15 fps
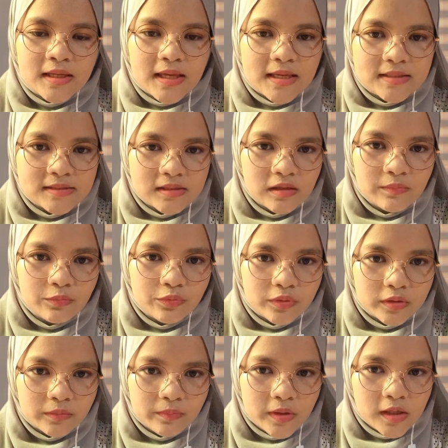Enzymes
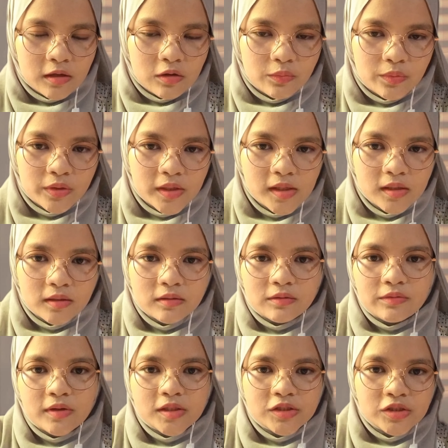work by lowering a
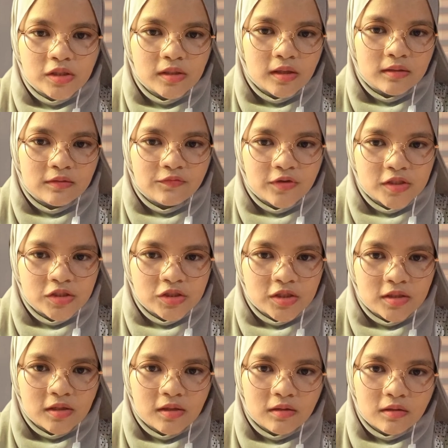reaction
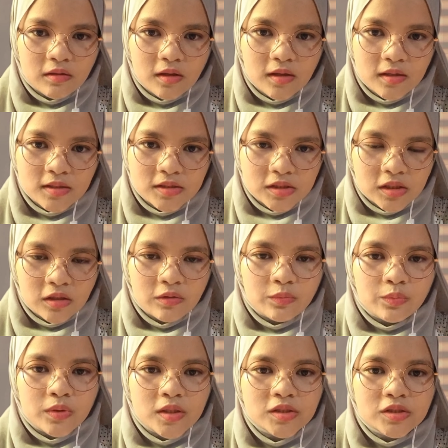activation energy,
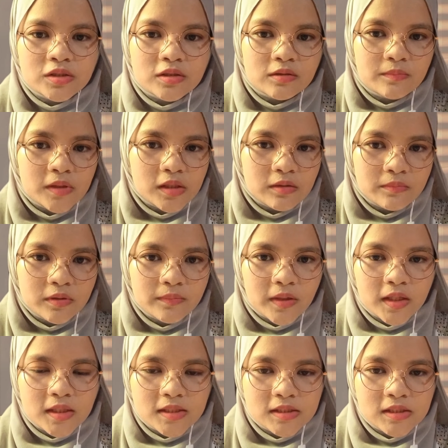which the minimum
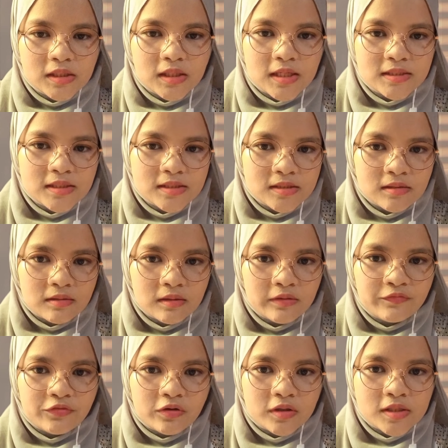energy necessary
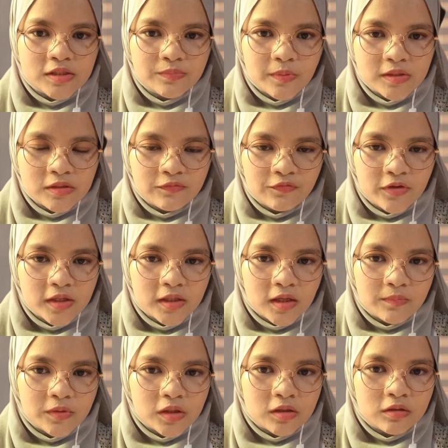for a specific
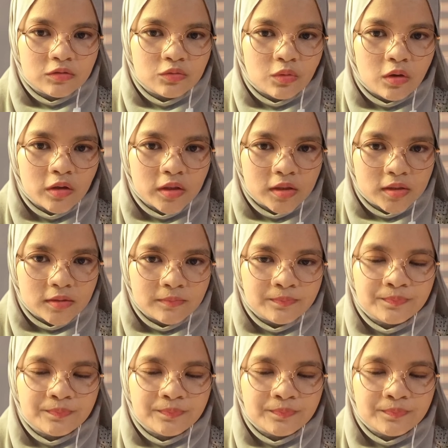chemical to occur.